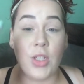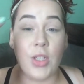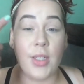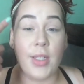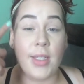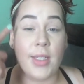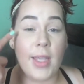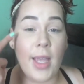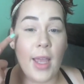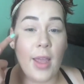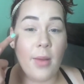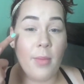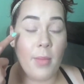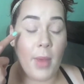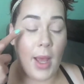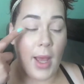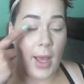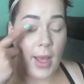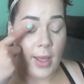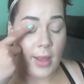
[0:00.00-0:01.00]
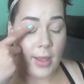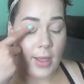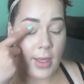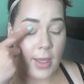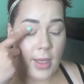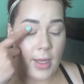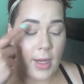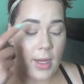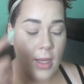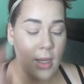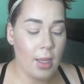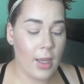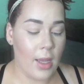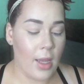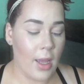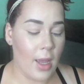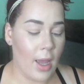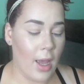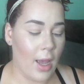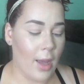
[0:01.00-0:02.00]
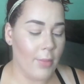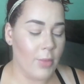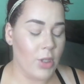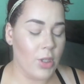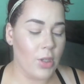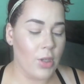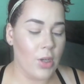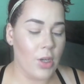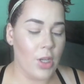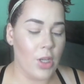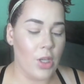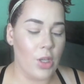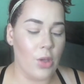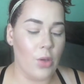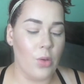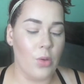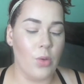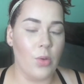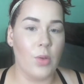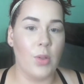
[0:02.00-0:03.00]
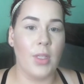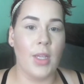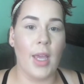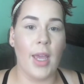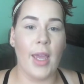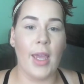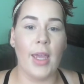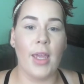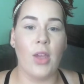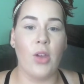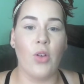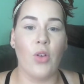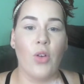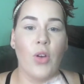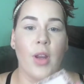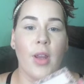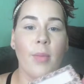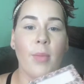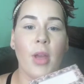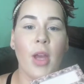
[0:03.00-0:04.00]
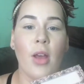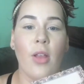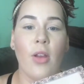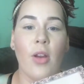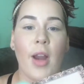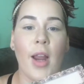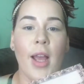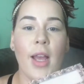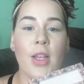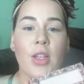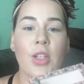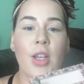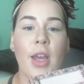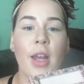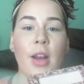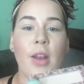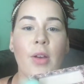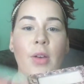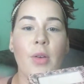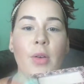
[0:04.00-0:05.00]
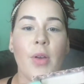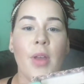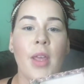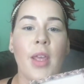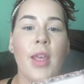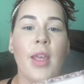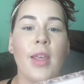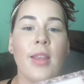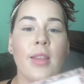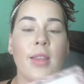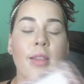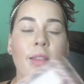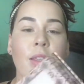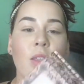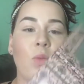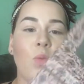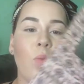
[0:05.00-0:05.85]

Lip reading: just set my eyelid. I'm just going to use a cream color eyeshadow. This is